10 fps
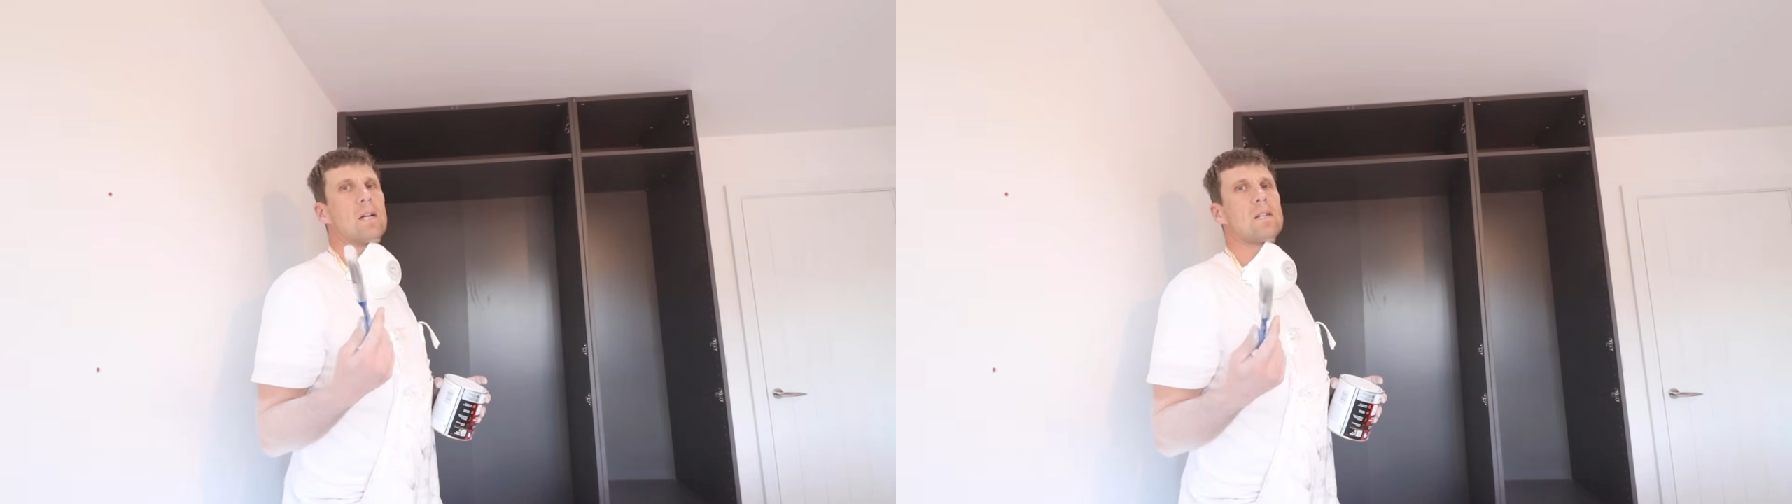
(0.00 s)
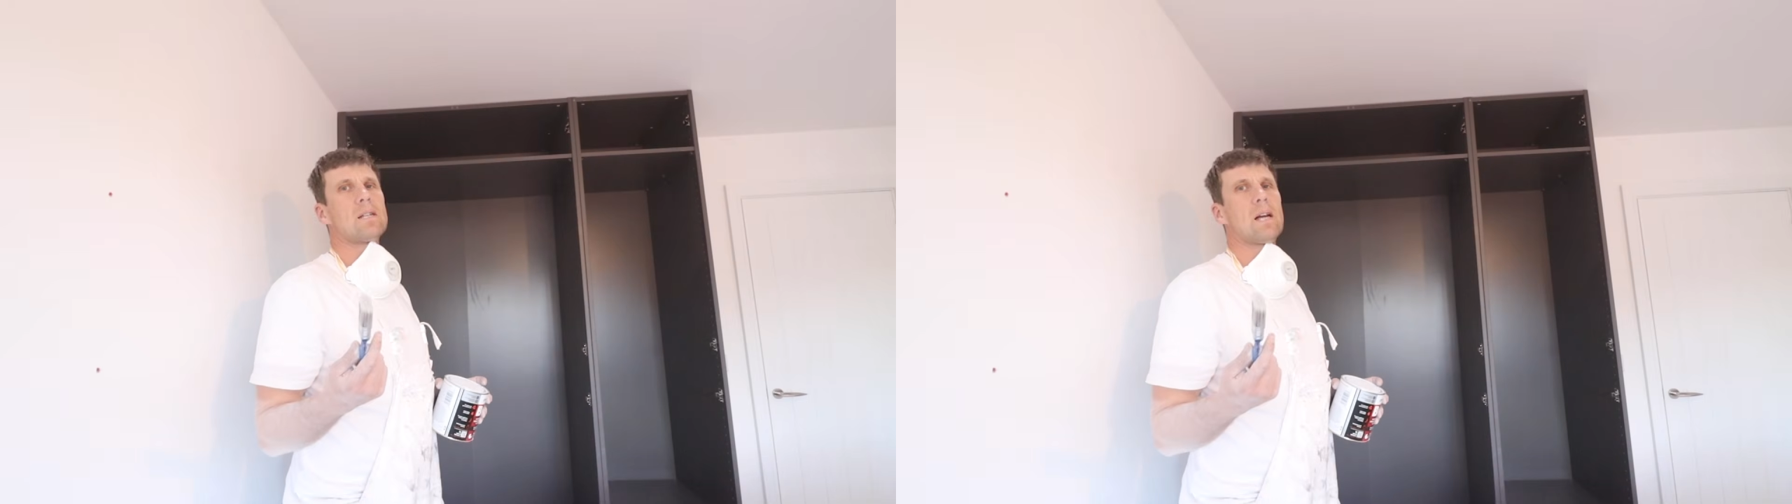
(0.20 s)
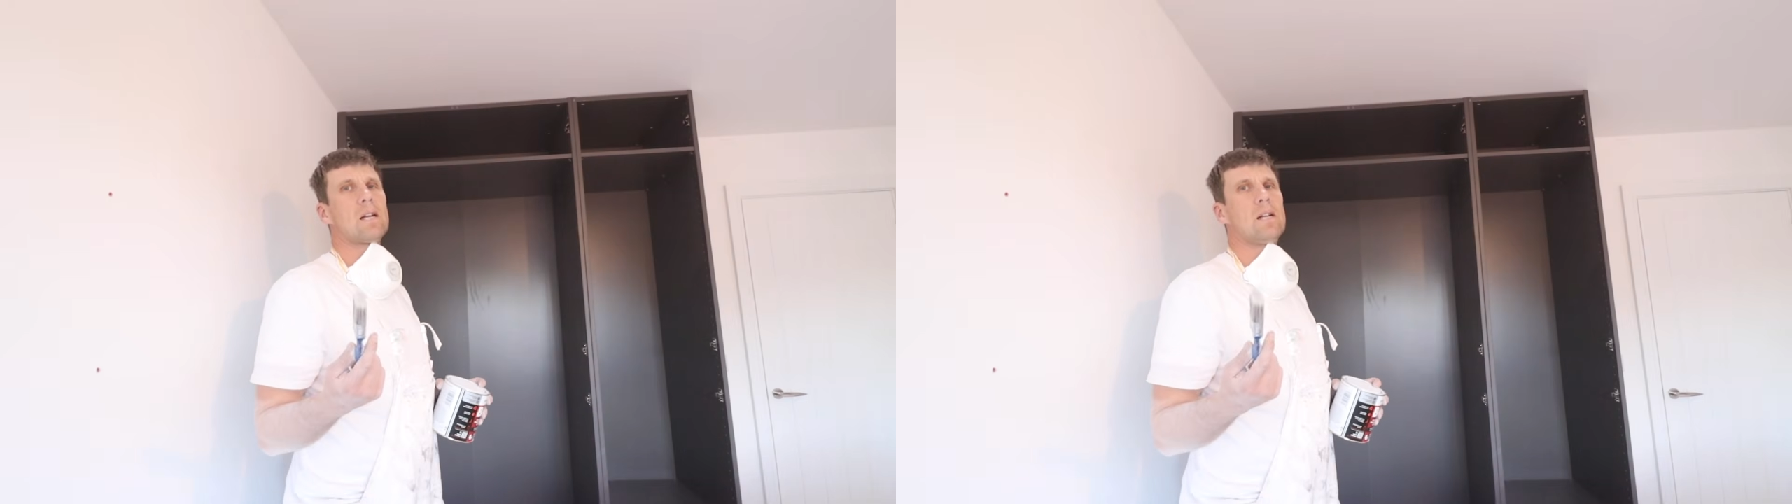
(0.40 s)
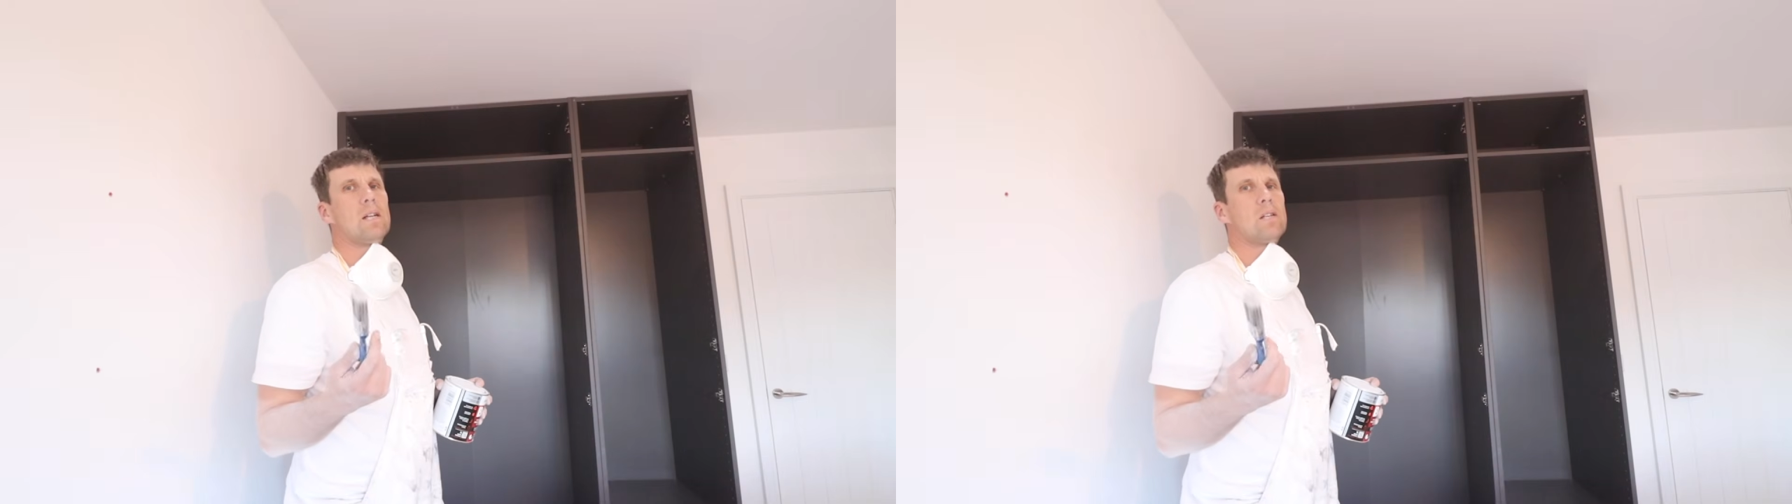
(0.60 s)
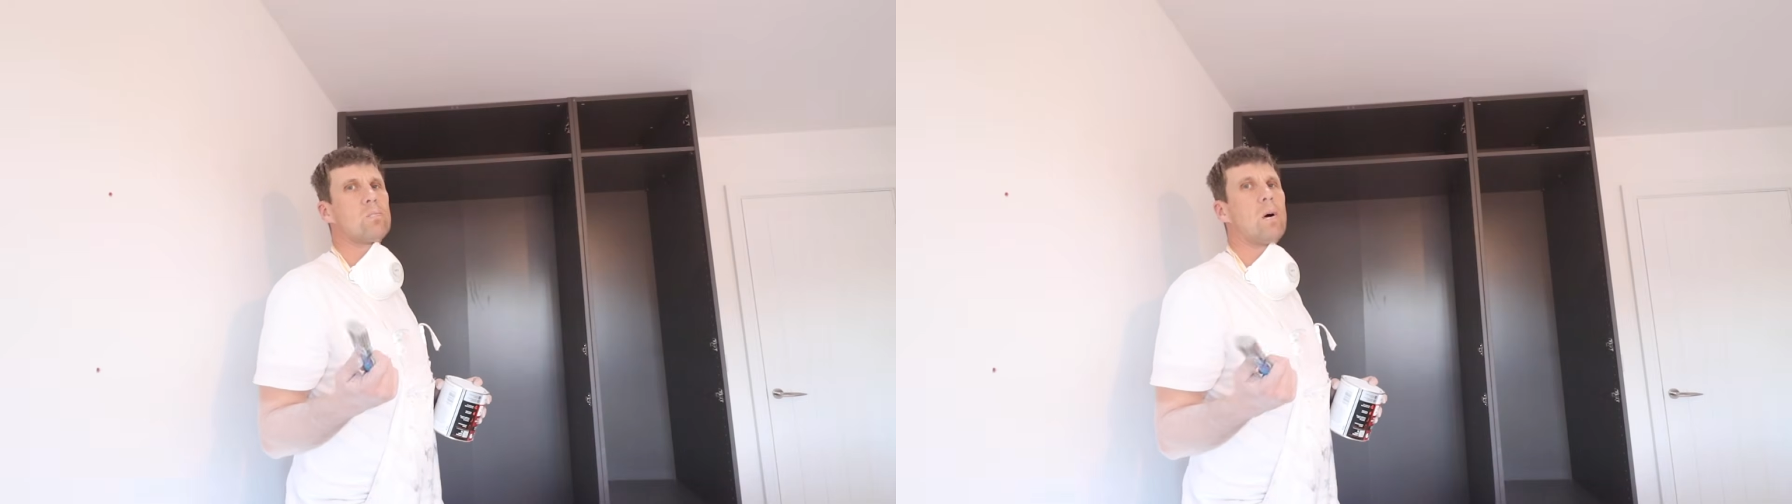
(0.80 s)
And
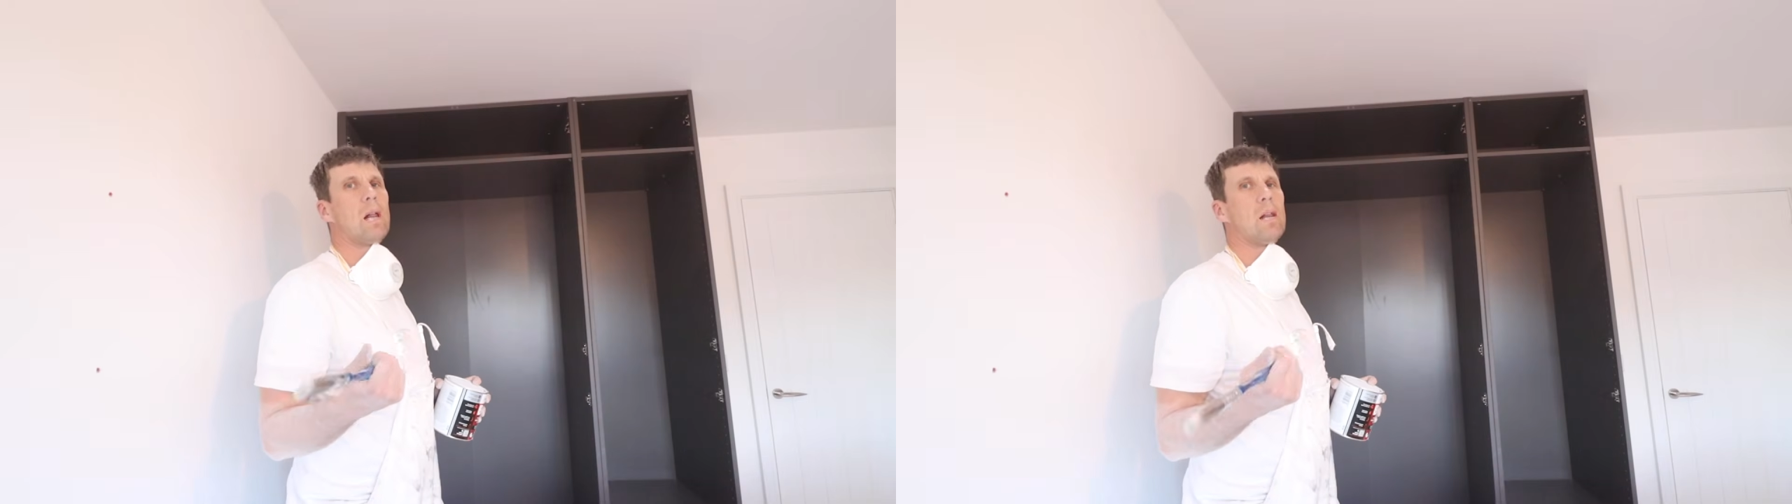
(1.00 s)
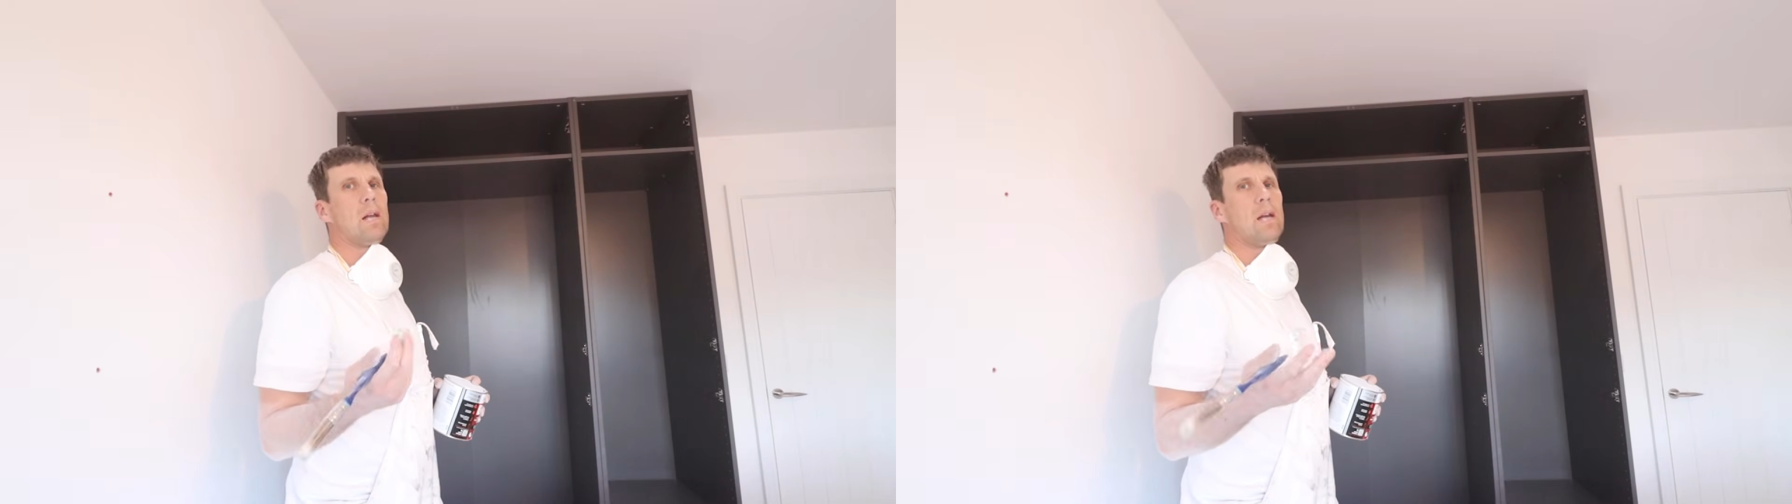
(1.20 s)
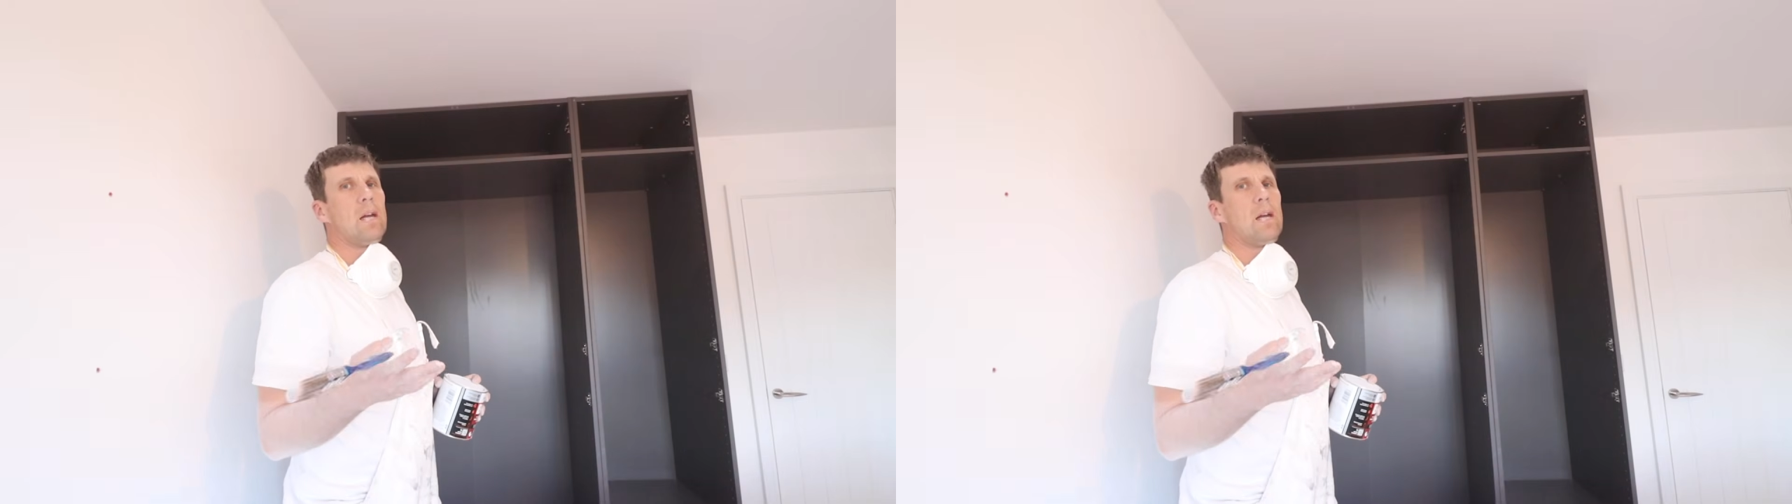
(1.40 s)
secondly as well,